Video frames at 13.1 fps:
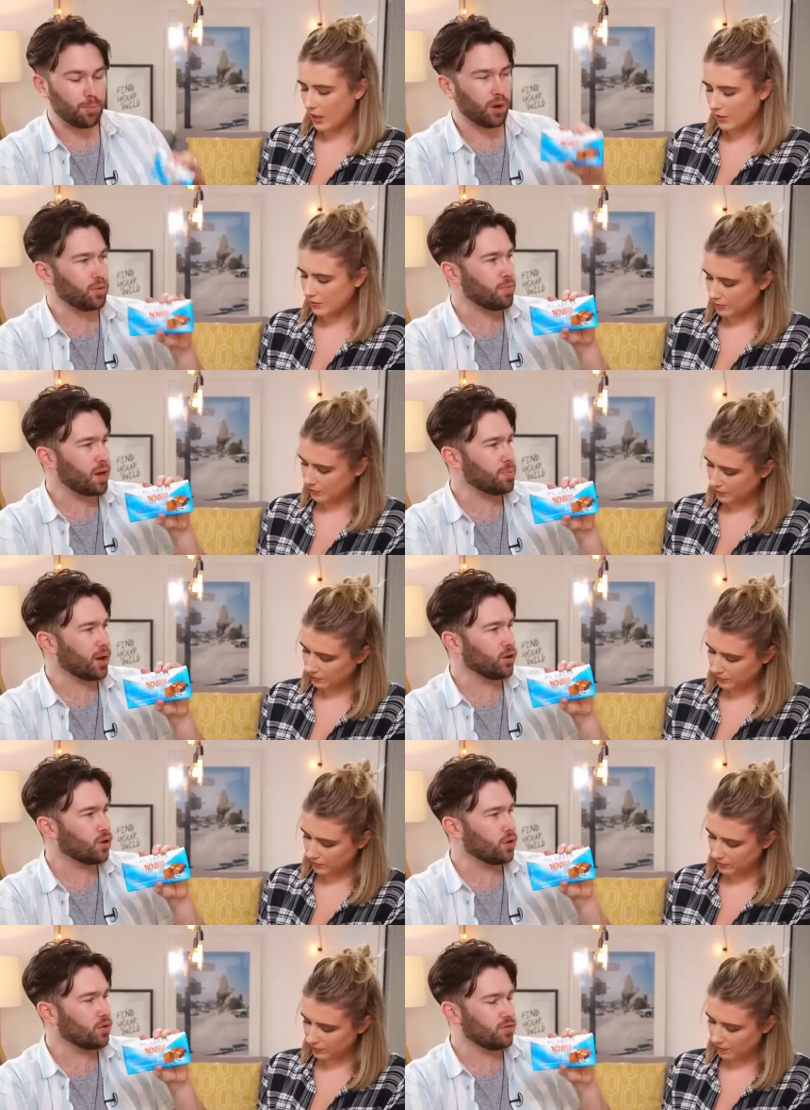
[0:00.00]
Speaker 1: both made by
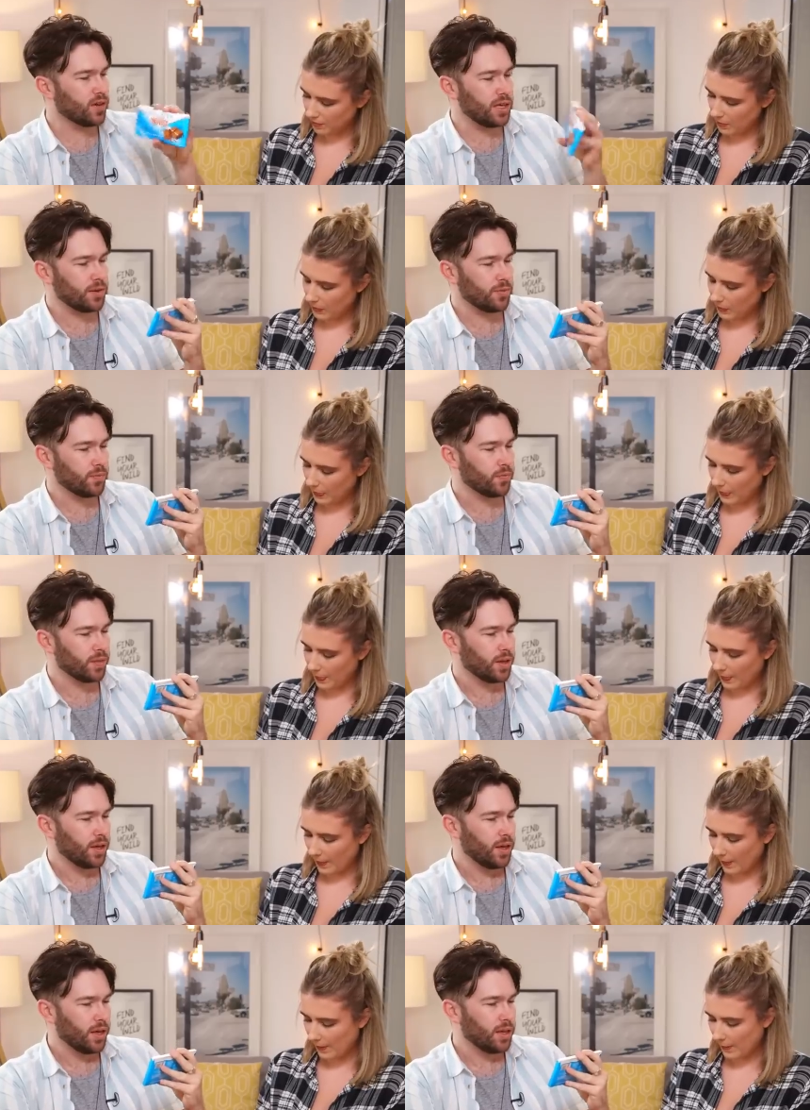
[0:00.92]
Novi.
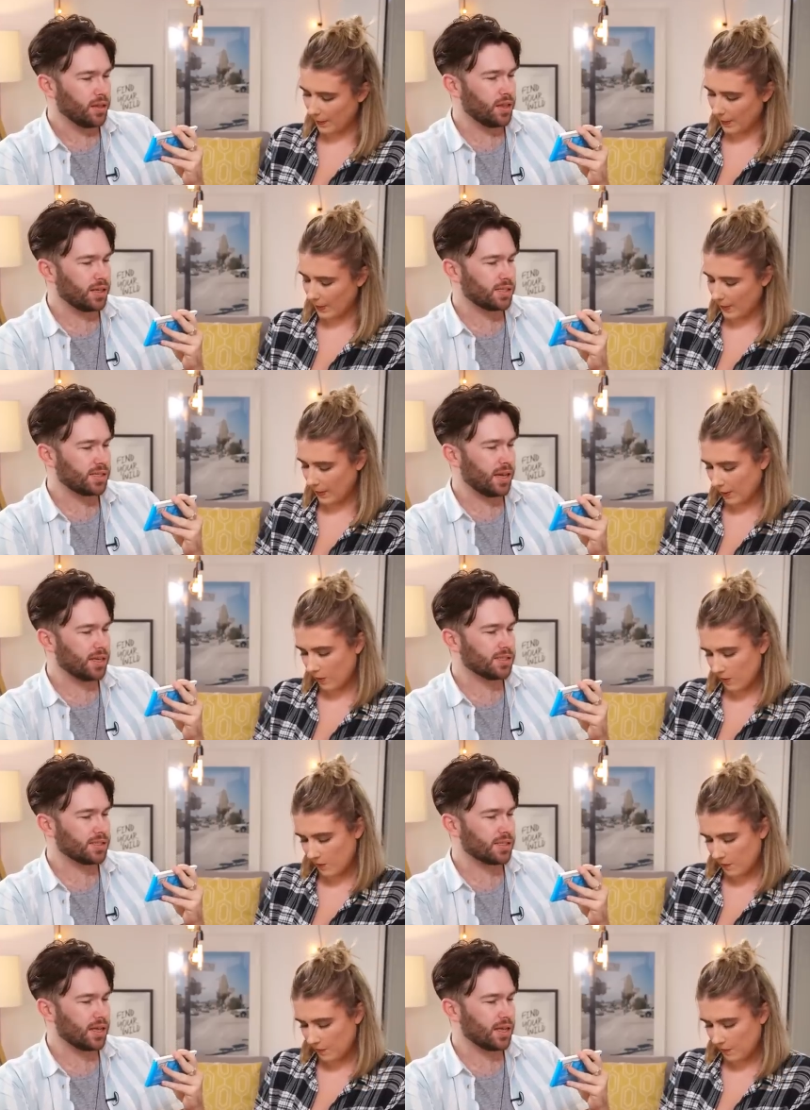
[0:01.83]
And this is